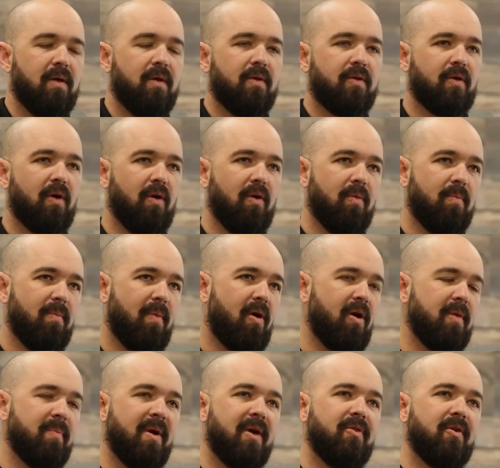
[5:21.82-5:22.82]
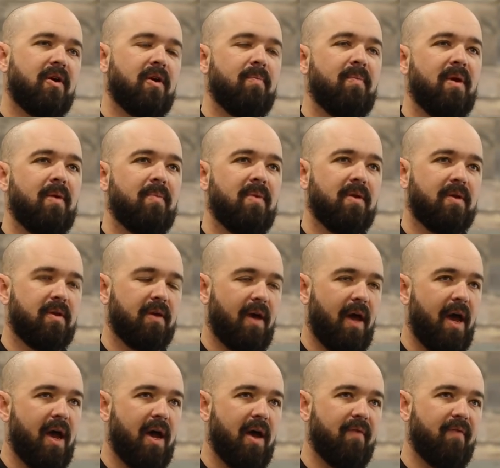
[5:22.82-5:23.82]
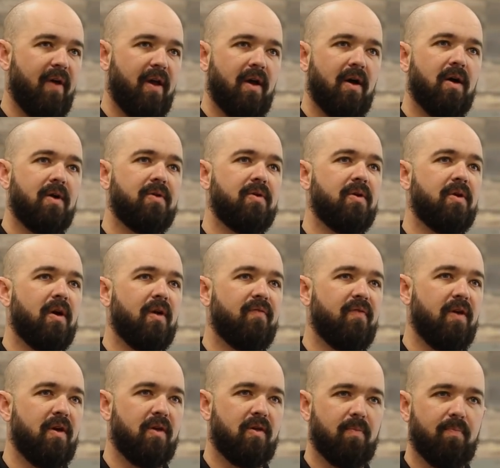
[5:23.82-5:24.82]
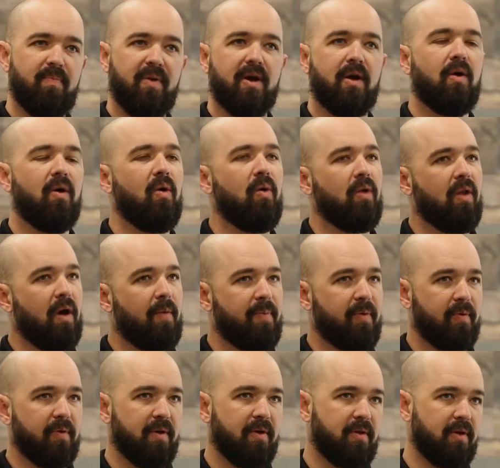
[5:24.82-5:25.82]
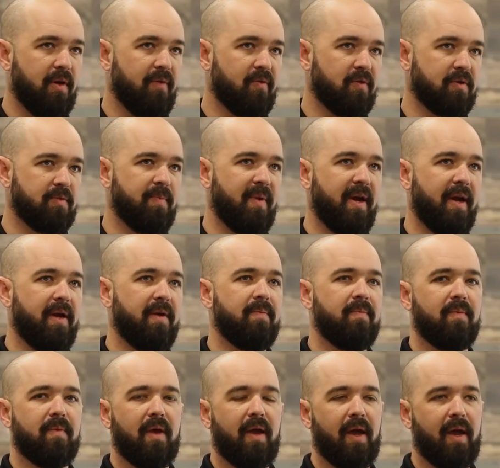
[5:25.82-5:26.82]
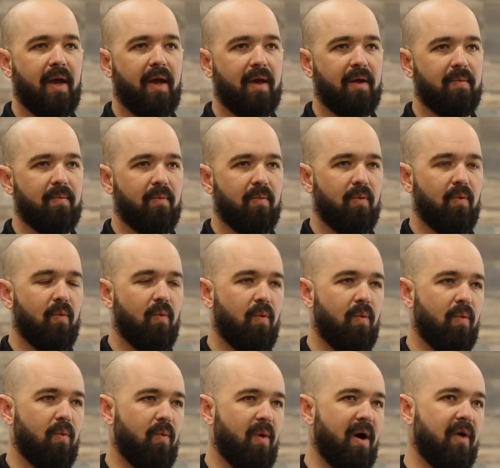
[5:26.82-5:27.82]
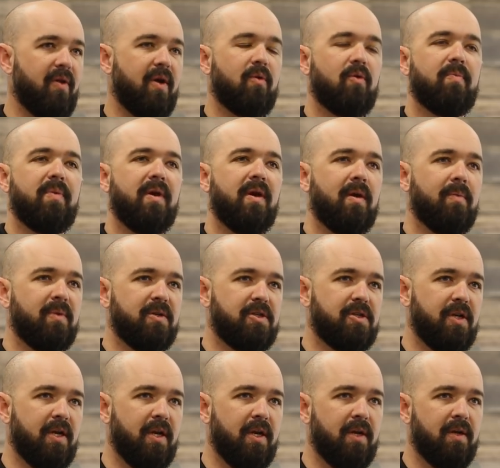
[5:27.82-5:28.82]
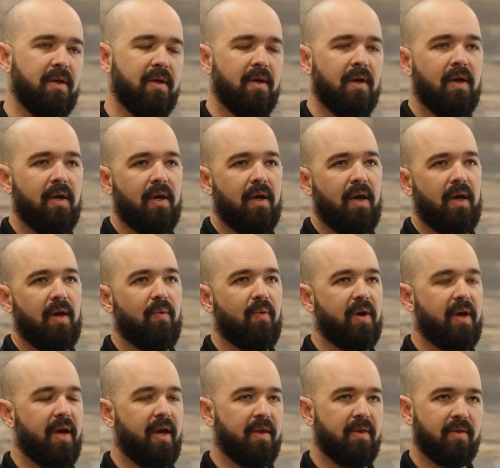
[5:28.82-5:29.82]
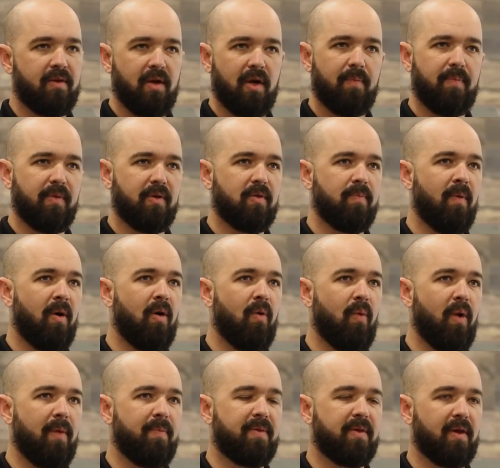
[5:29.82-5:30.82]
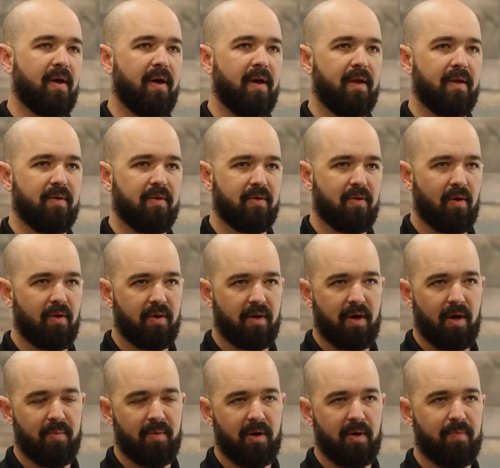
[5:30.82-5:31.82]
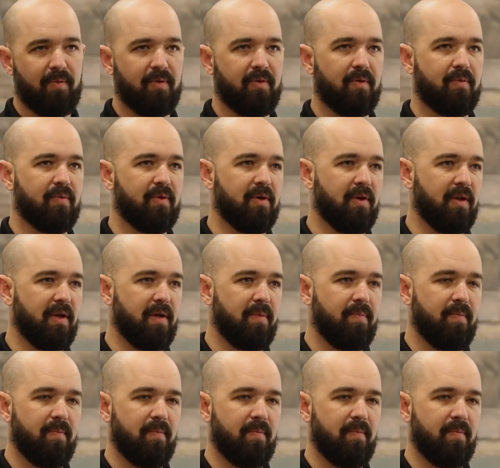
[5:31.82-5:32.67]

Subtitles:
So Marty made the commitment to have 100 of these big hole upper receivers made. And while they were being machined, he went ahead and set up a small website and started coming up with a really